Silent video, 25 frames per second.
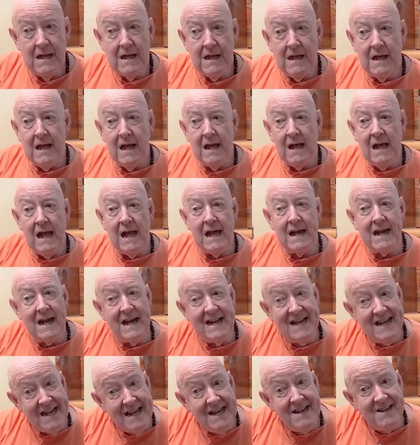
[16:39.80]
and
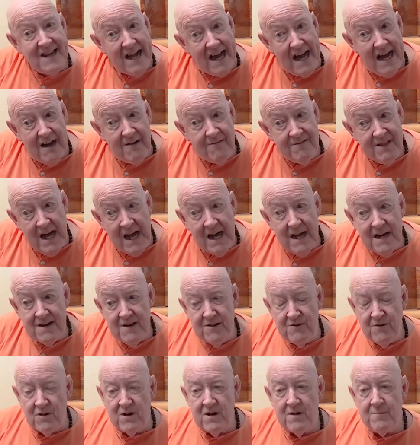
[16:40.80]
I need to have that
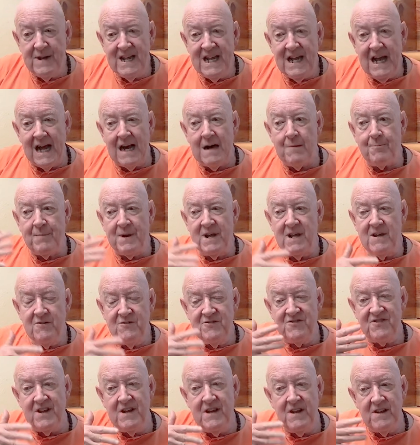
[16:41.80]
in order to be happy. You
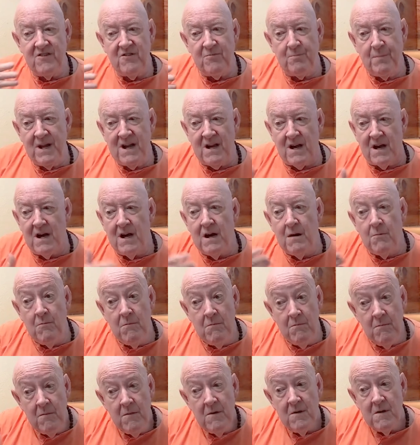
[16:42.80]
see, it's
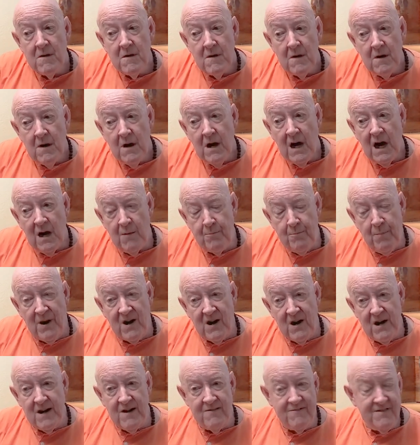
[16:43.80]
become a
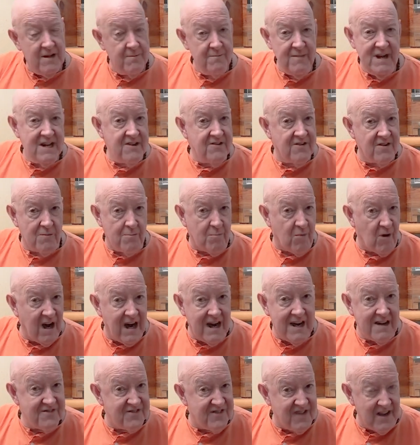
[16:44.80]
part of the mental
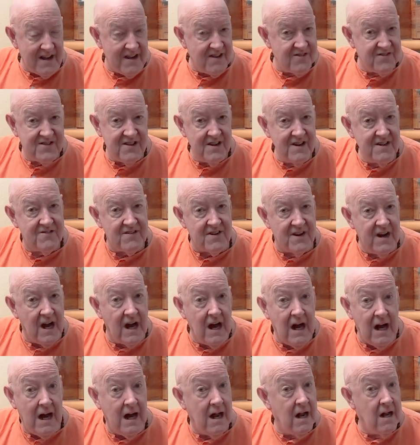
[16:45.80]
process. It's
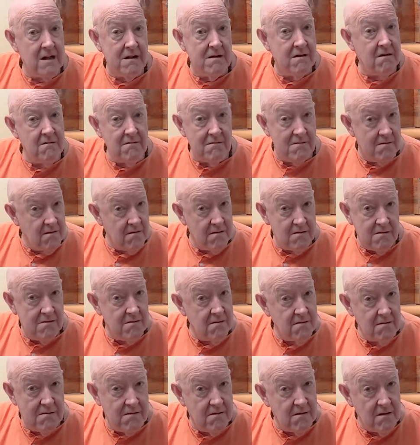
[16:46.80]
not,
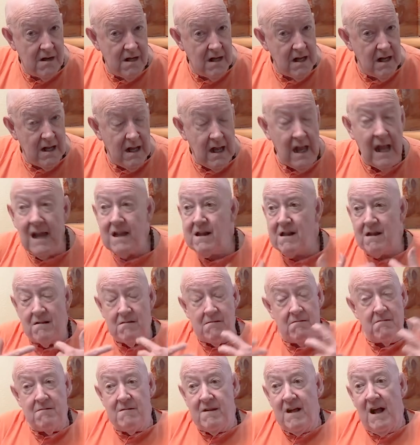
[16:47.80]
and
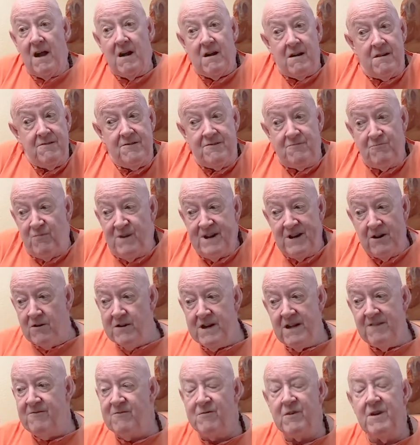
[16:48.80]
not, we don't
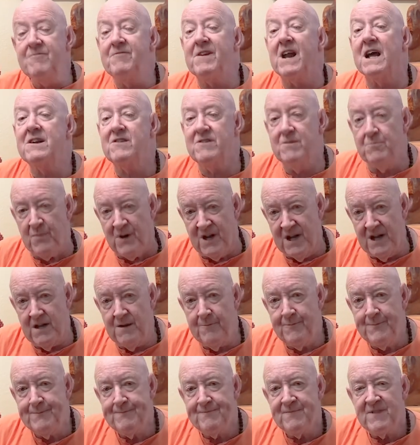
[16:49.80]
even reflect upon it.
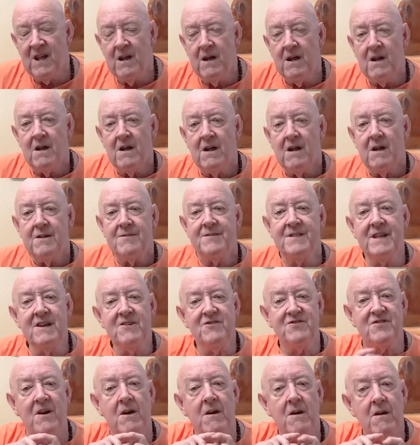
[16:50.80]

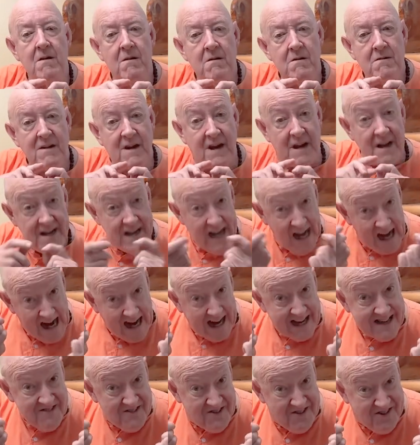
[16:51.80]
These are
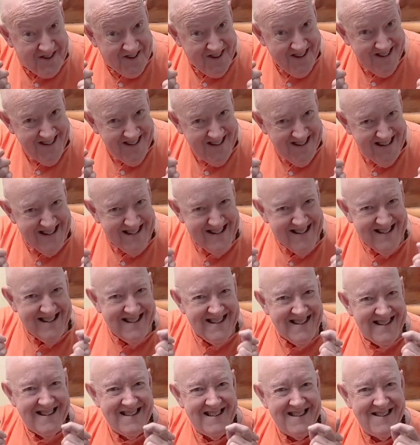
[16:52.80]
cannots.
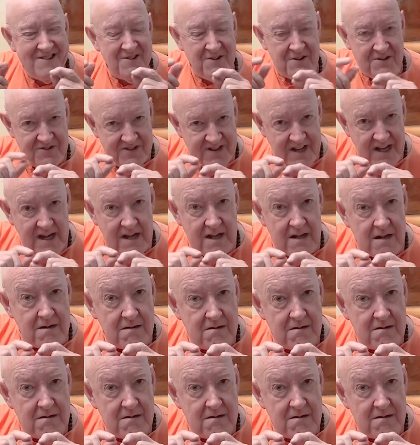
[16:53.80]
Do you see it?